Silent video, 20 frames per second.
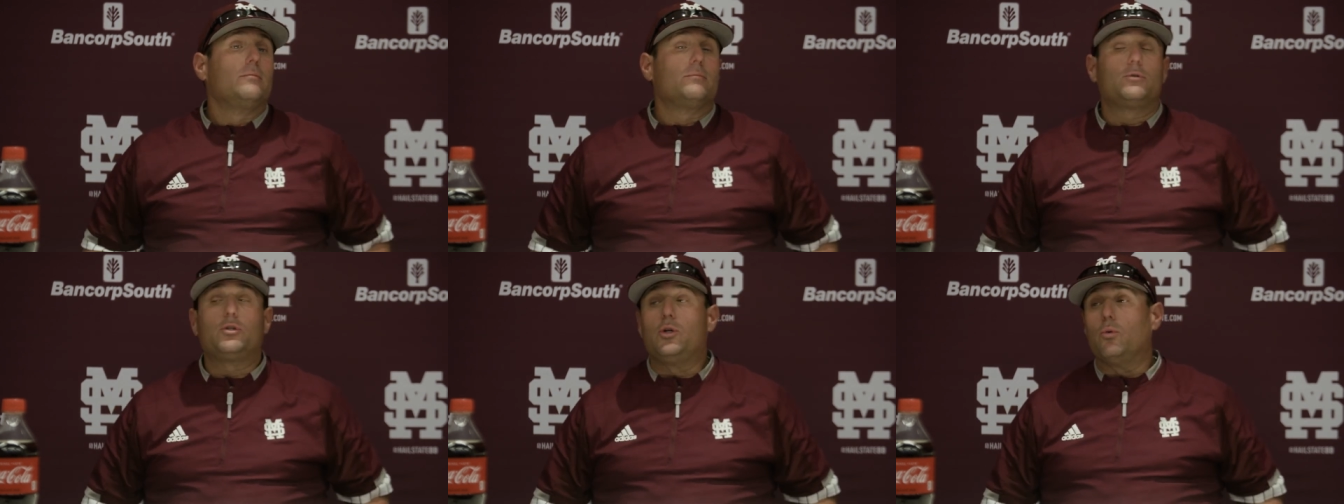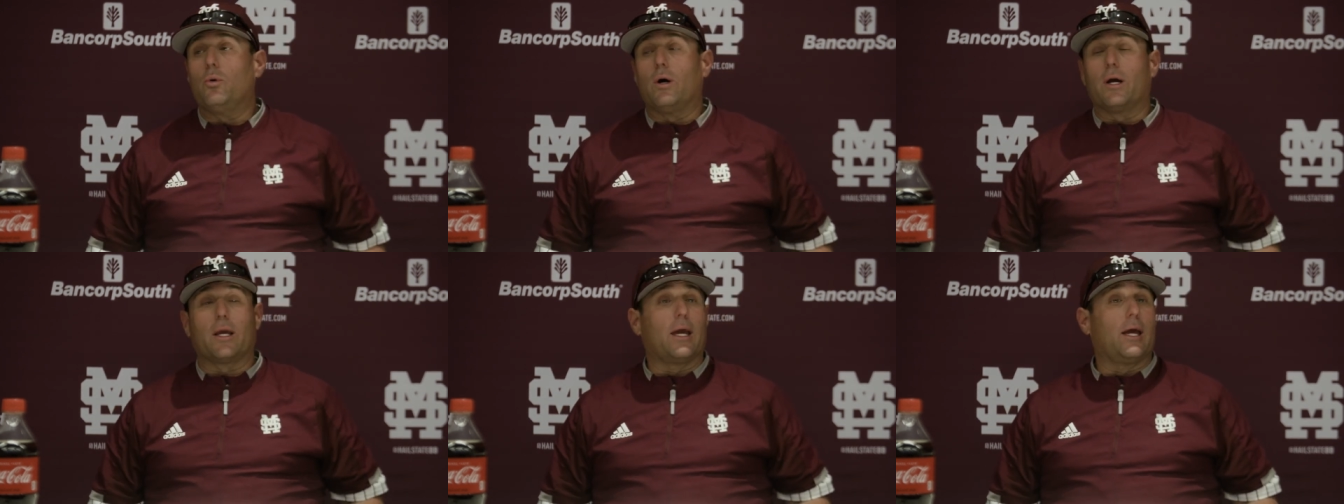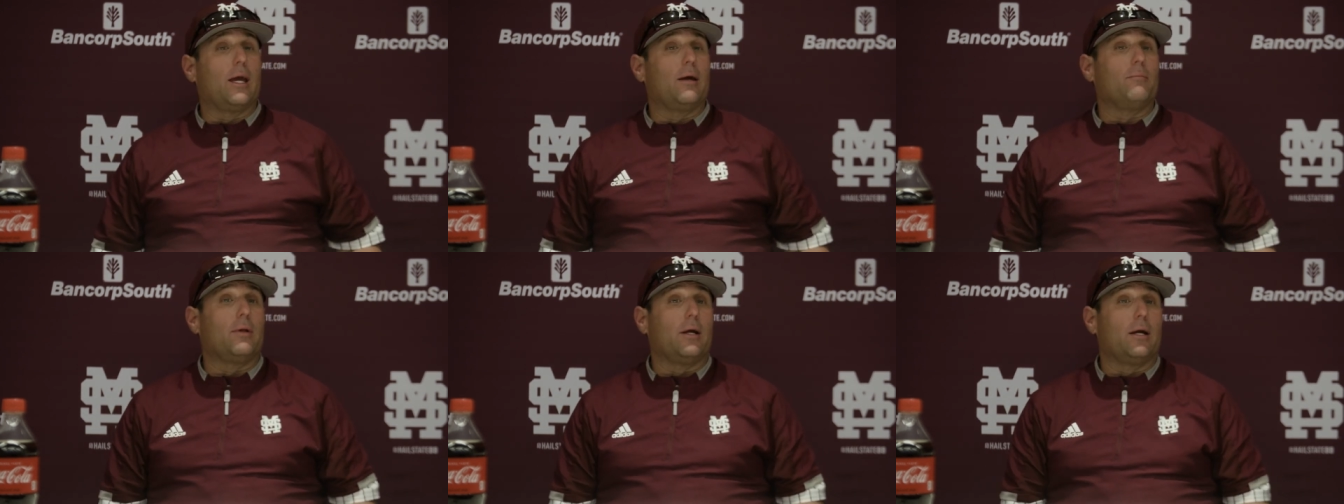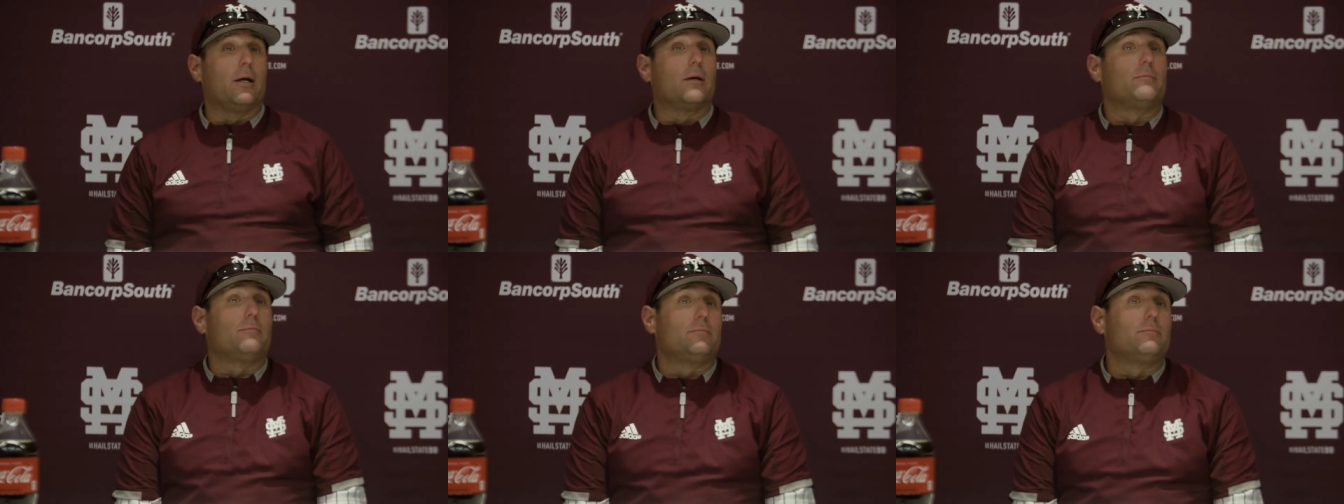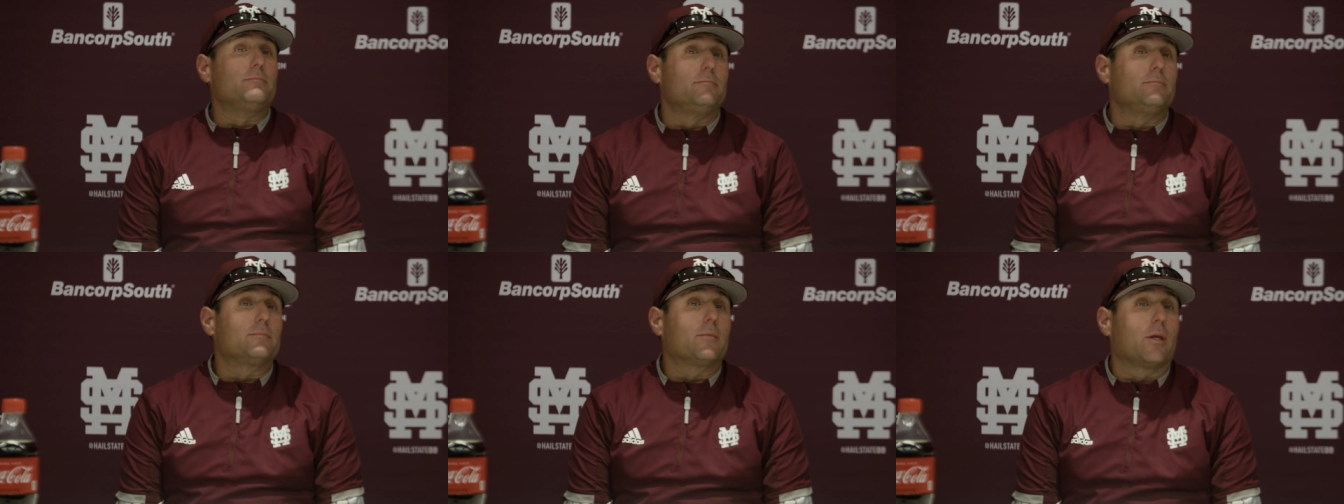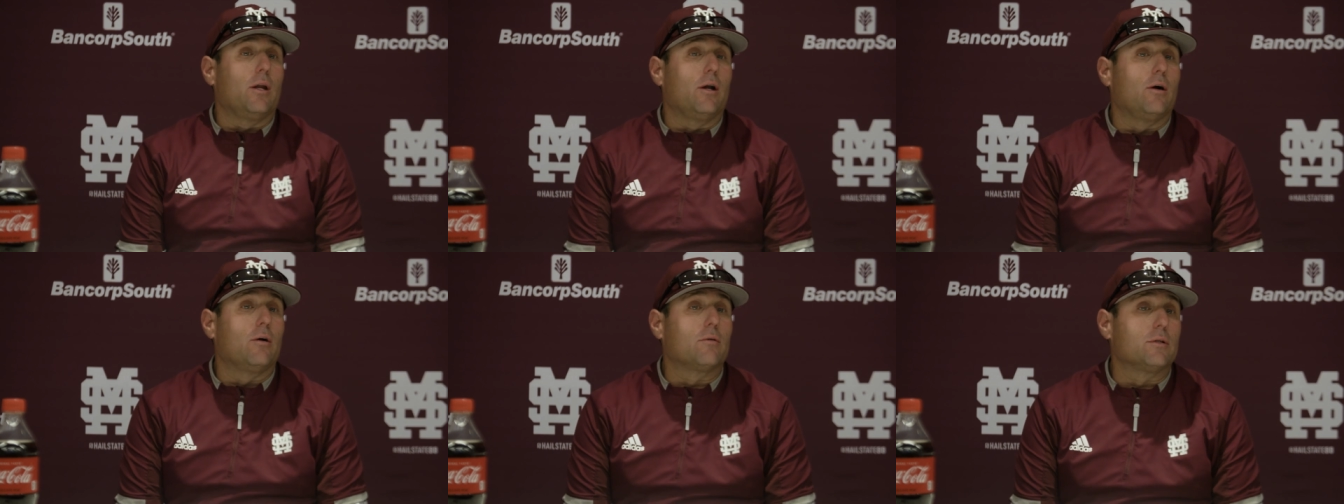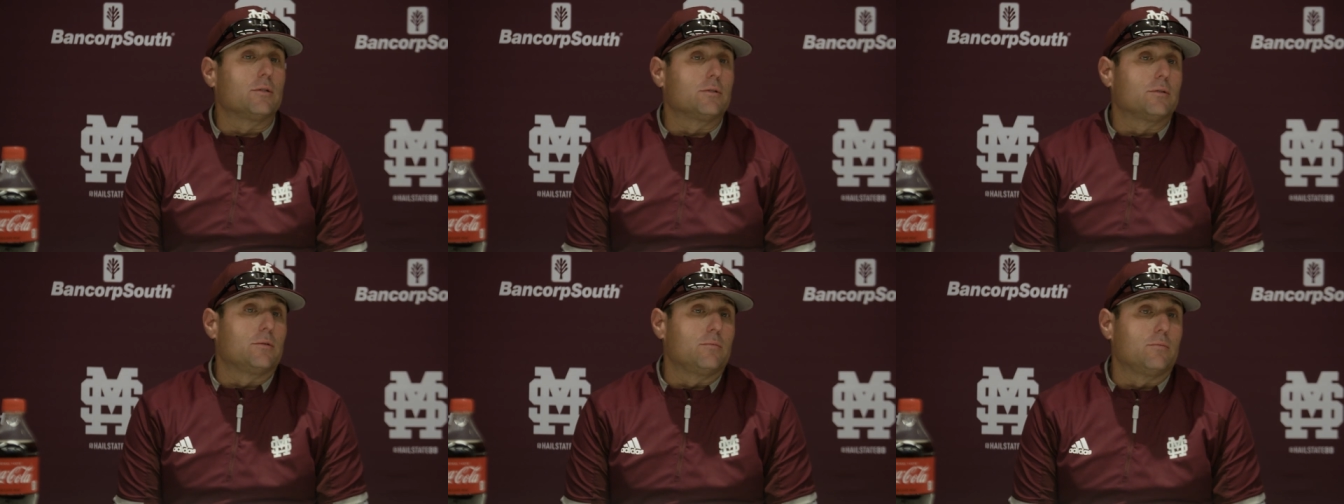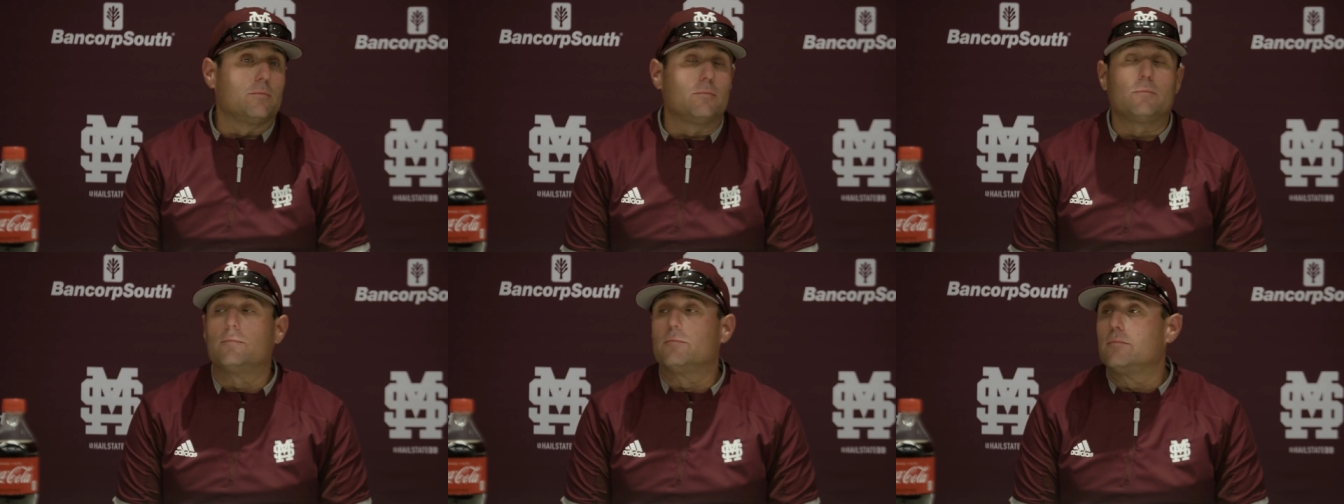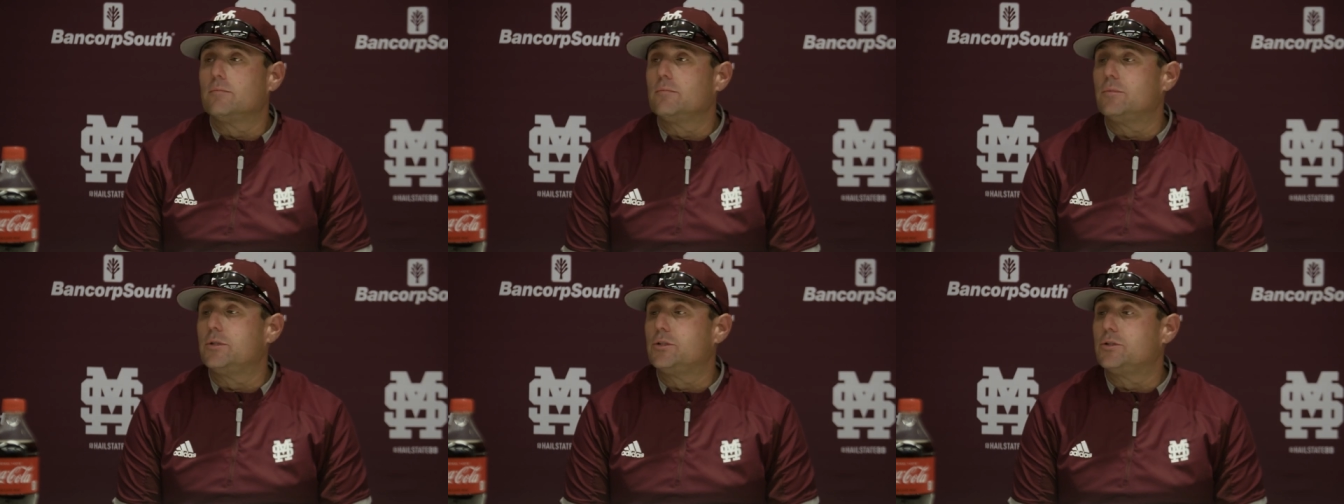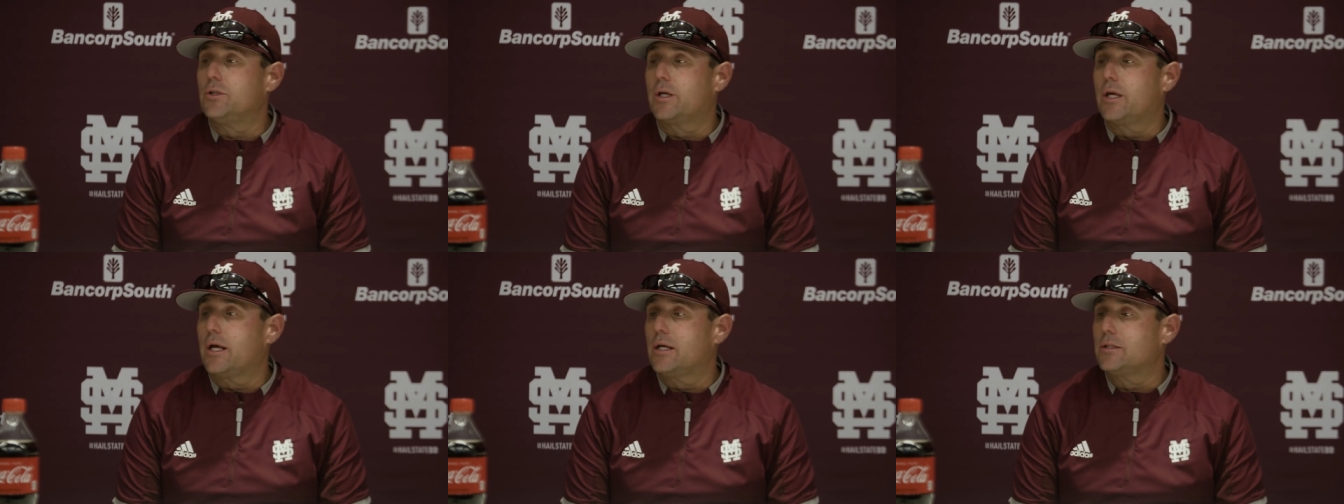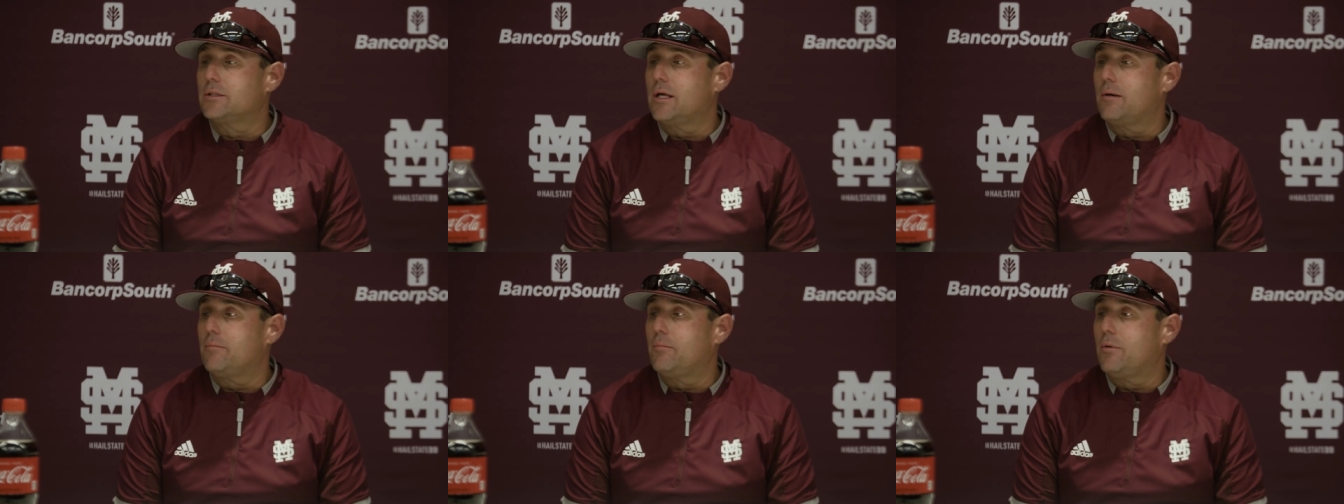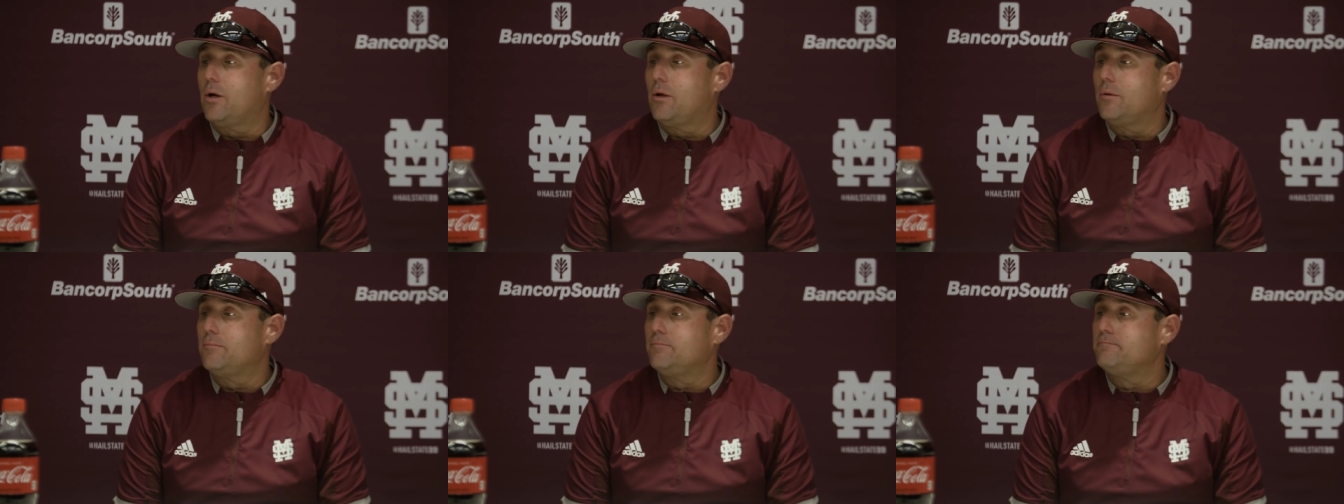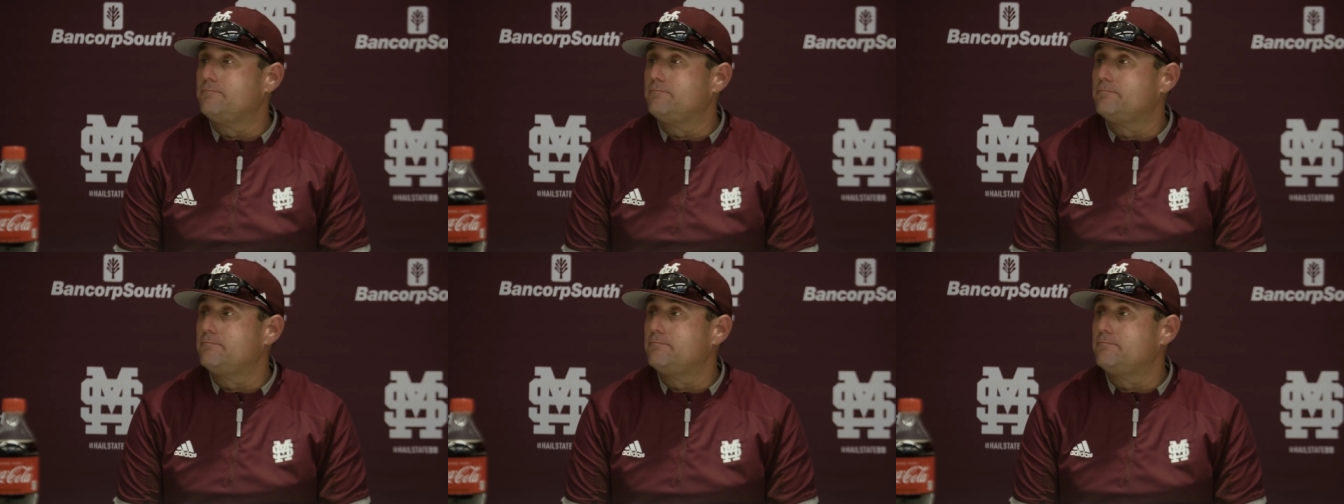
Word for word: two-one game there. You know, because we should catch that ball.